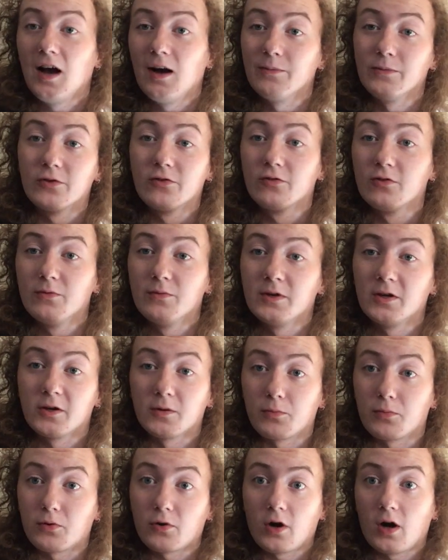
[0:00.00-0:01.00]
I'm assuming
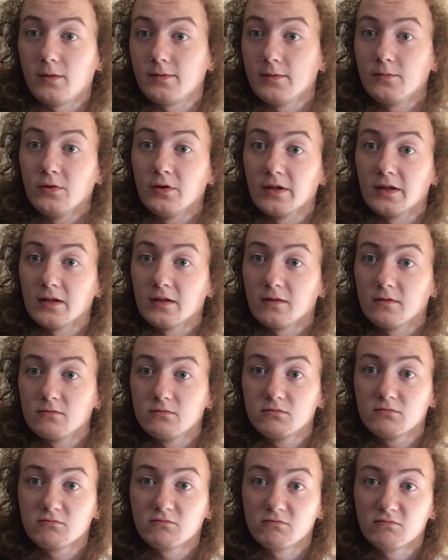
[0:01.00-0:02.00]
you're probably
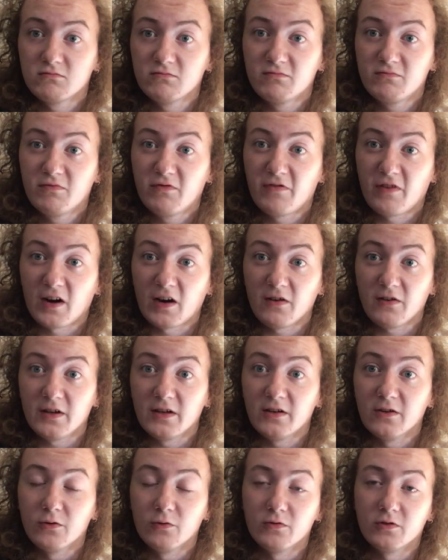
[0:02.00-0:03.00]
fairly
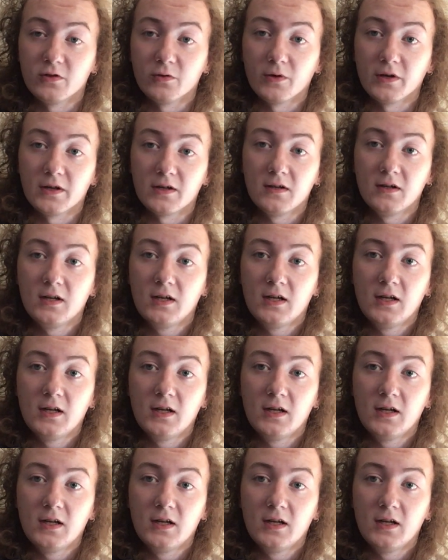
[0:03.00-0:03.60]
new to it.